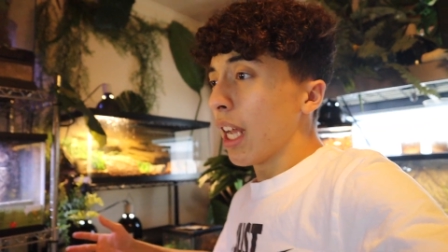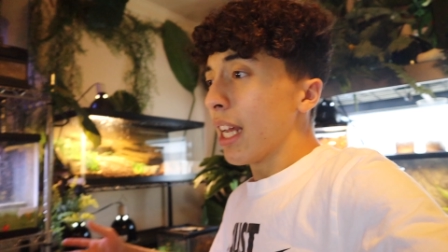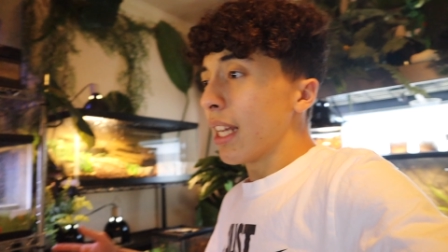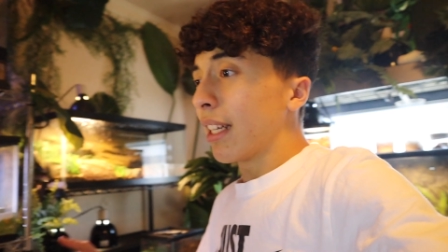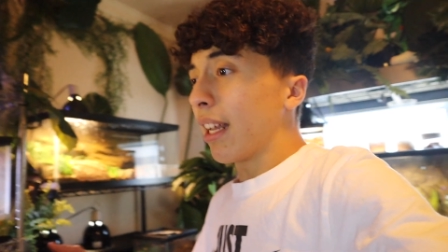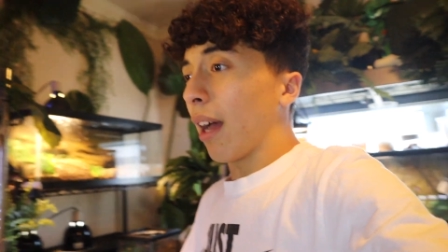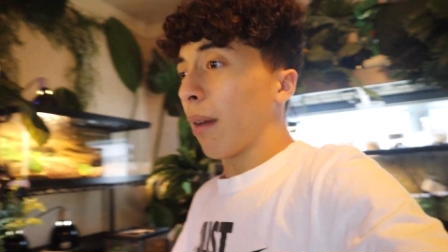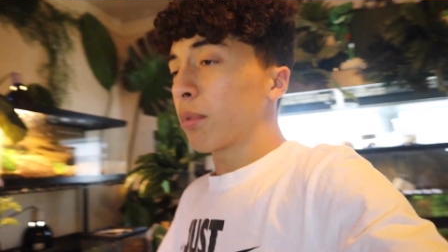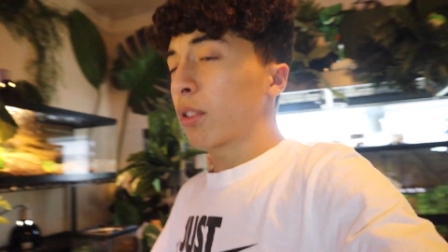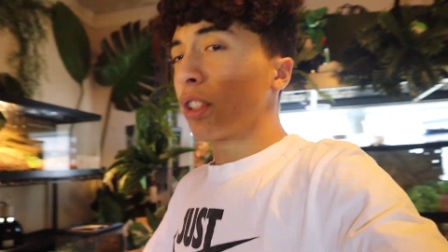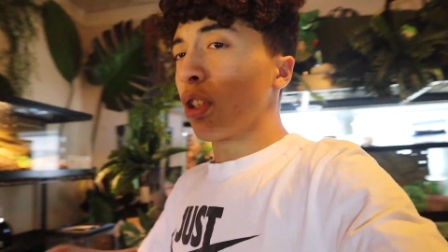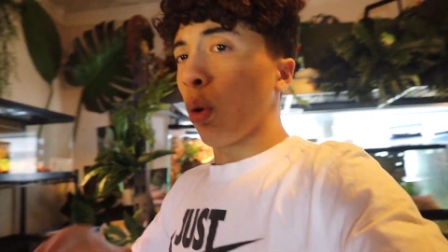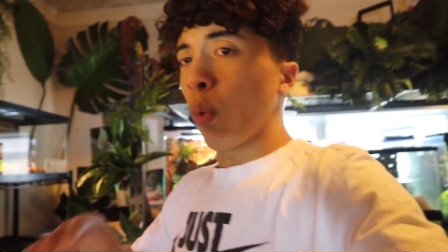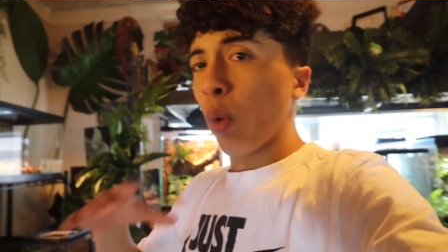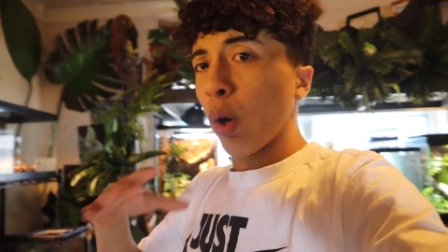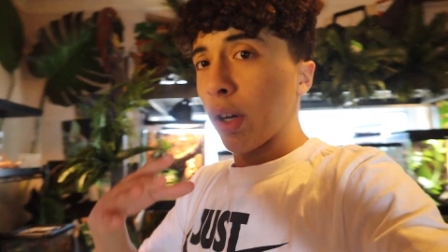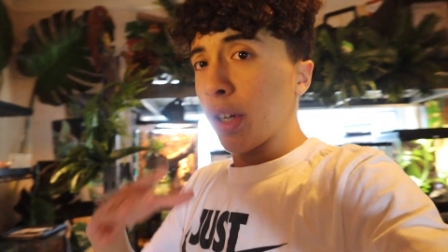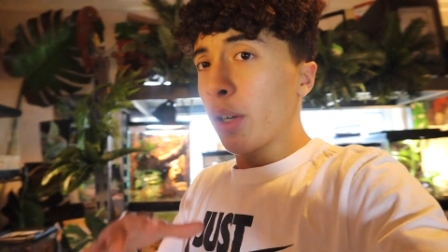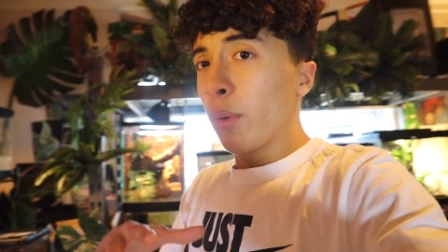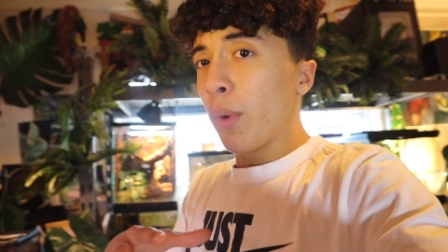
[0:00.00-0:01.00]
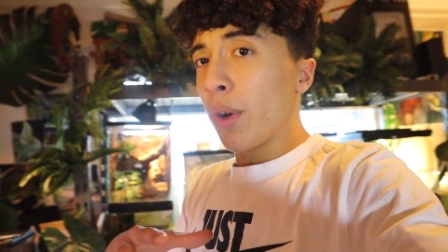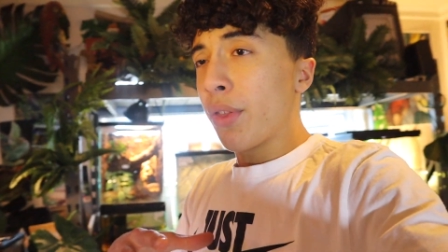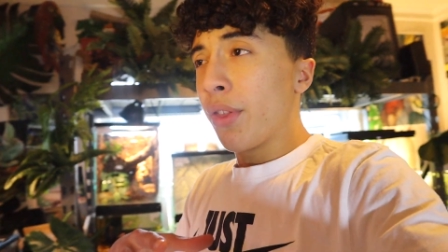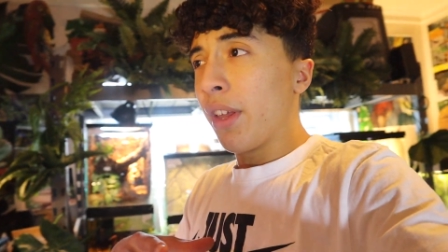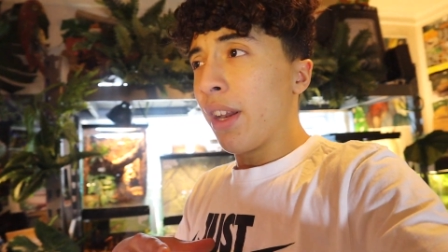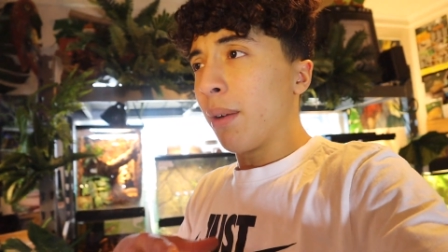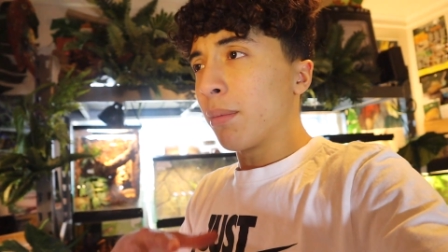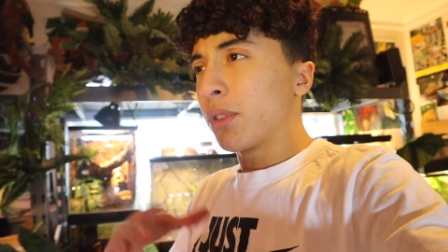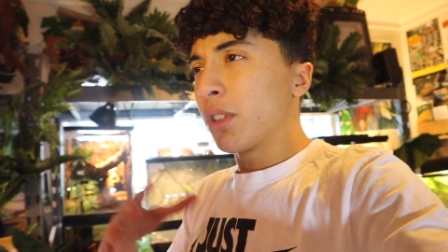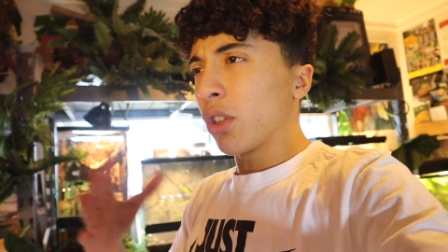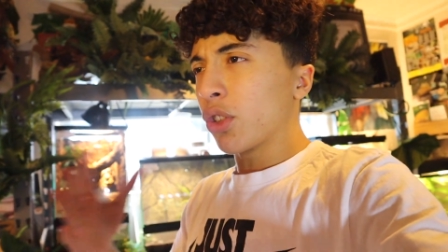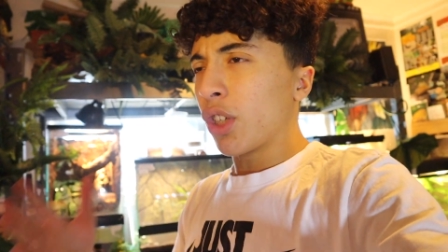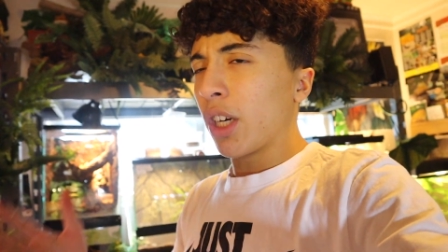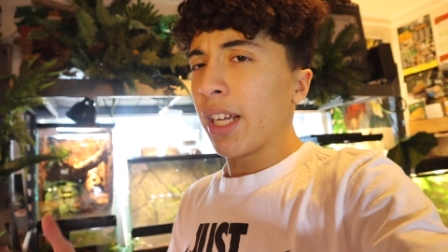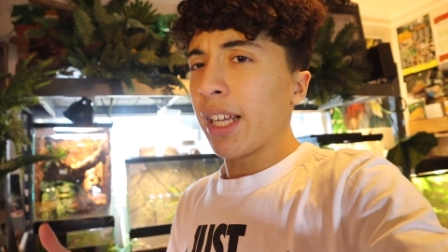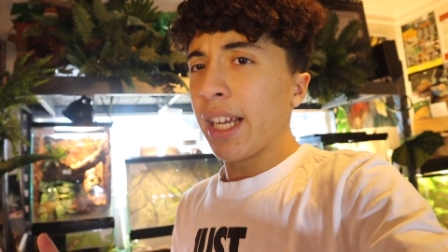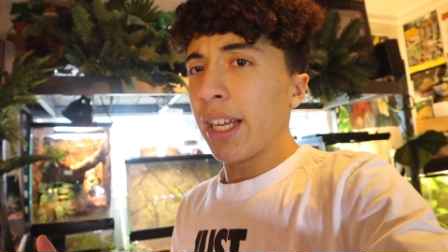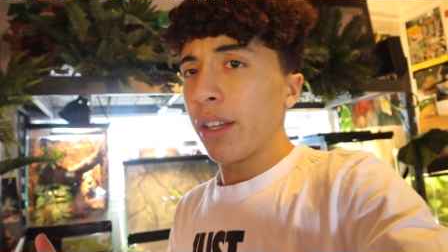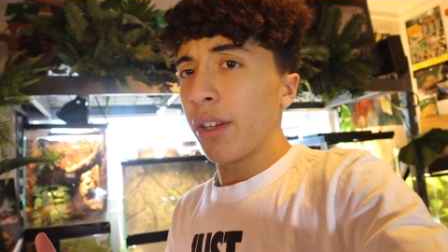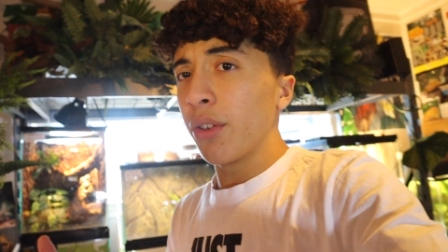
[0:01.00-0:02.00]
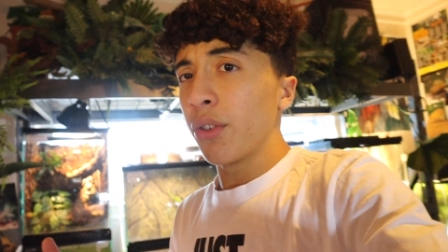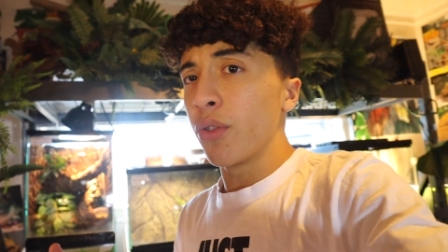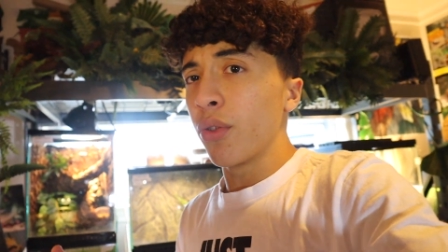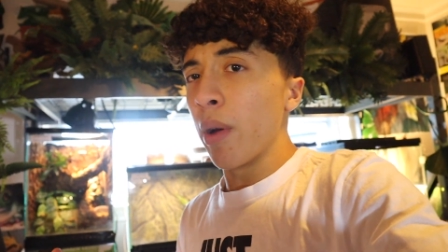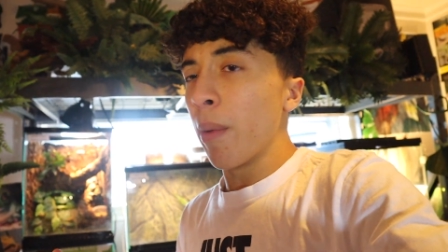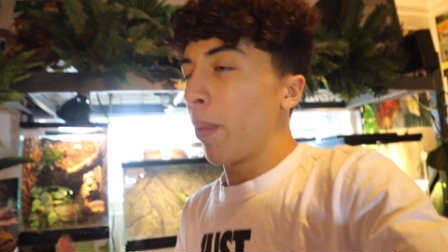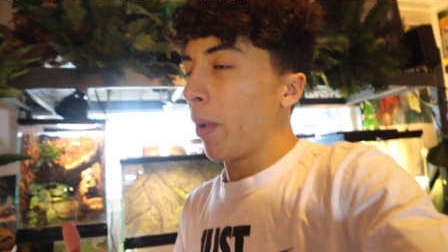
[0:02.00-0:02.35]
Now, I'm still working with it. I'm still trying to get used to it,